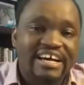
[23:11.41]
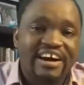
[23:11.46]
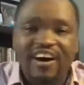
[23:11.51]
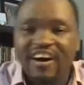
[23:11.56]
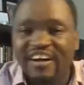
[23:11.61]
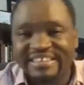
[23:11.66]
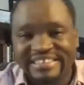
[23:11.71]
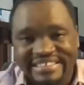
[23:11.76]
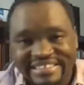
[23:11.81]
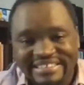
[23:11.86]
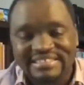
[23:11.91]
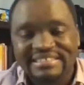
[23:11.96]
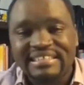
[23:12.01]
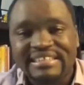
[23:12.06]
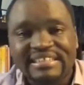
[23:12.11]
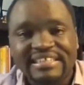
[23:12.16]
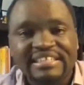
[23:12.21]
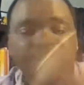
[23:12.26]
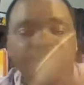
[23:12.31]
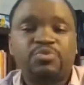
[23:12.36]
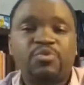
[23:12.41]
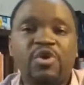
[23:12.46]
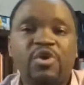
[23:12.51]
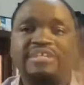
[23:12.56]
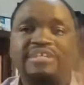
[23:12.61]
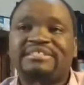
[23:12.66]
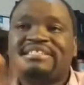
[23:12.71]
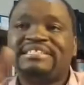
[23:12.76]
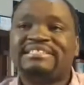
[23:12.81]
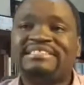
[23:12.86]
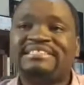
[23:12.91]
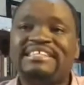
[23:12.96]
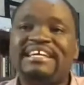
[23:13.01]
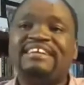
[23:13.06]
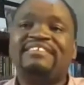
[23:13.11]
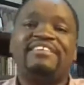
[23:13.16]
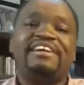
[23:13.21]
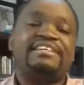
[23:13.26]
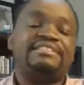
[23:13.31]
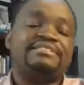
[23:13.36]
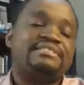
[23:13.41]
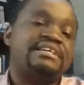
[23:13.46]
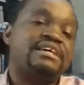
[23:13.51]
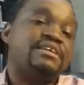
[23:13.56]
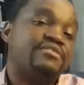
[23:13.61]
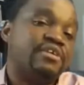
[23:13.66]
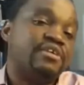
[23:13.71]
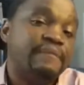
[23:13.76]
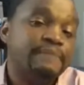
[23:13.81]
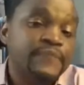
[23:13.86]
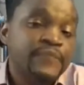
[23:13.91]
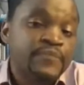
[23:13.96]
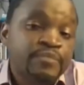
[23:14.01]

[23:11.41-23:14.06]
oh this and this works, etc., etc.